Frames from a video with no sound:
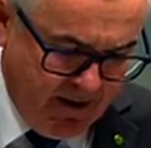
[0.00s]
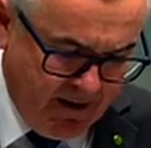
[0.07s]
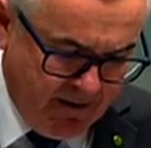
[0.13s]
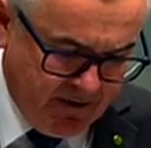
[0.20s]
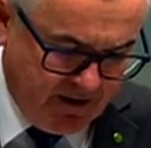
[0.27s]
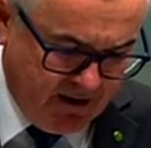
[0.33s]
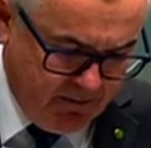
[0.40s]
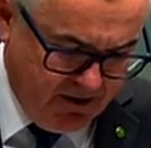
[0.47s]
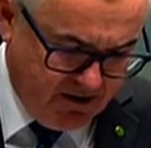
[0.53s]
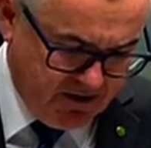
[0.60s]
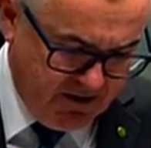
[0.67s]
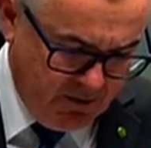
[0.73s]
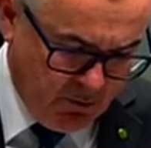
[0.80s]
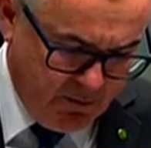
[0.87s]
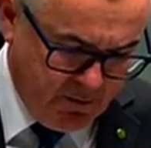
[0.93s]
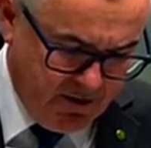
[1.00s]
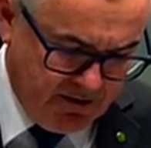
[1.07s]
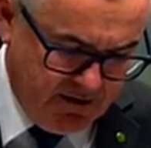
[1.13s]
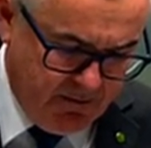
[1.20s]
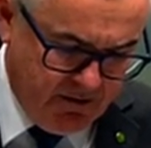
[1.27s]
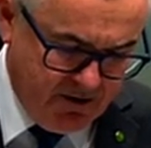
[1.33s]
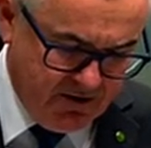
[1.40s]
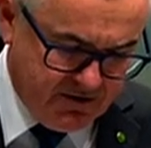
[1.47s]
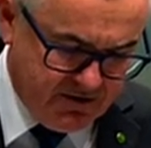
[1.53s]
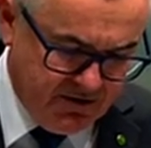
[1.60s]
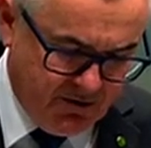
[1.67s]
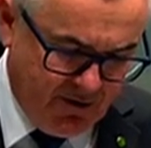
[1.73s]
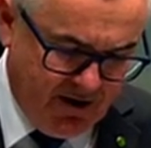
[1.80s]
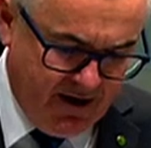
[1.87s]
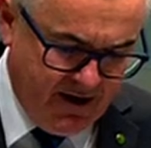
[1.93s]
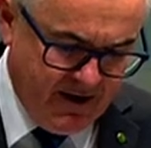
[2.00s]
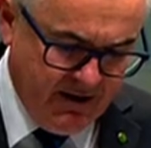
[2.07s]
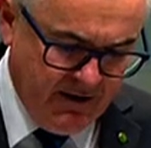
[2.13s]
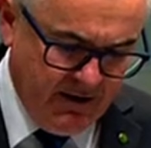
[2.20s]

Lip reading: The Commissioner would be limited to a,